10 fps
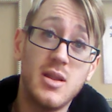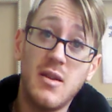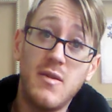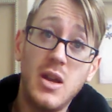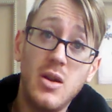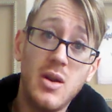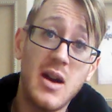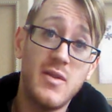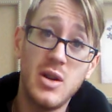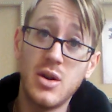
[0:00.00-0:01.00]
If you
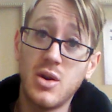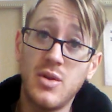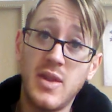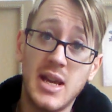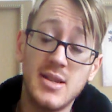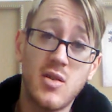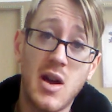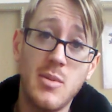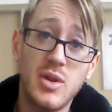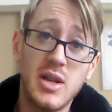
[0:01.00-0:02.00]
have a look on their
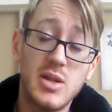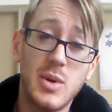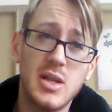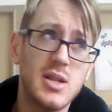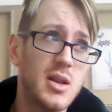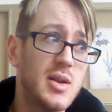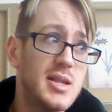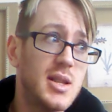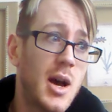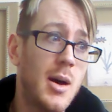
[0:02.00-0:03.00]
Instagram or their Twitter, so
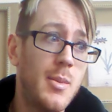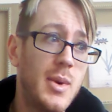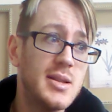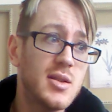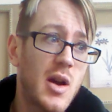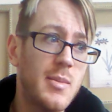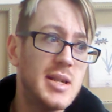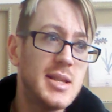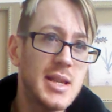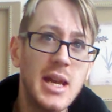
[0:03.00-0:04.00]
it's Instagram
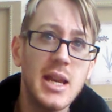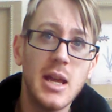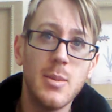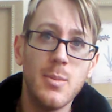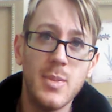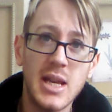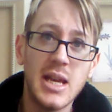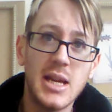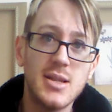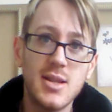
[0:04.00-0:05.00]
is Skinny
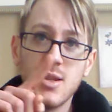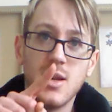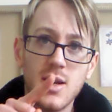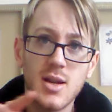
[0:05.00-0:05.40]
Minis